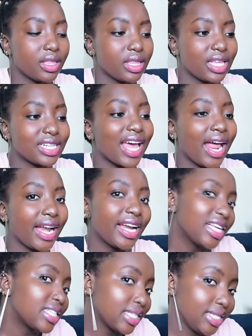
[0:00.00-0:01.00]
that are
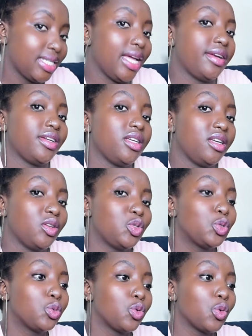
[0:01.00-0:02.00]
necessary
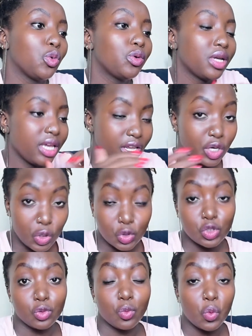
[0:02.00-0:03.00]
to know in
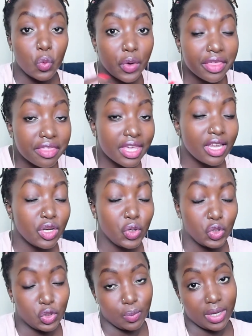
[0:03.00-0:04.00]
YouTube, within
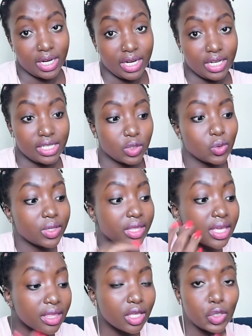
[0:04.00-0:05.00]
YouTube Analytics,
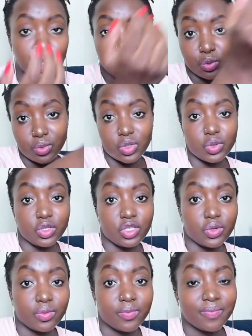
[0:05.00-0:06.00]
within the YouTube studio.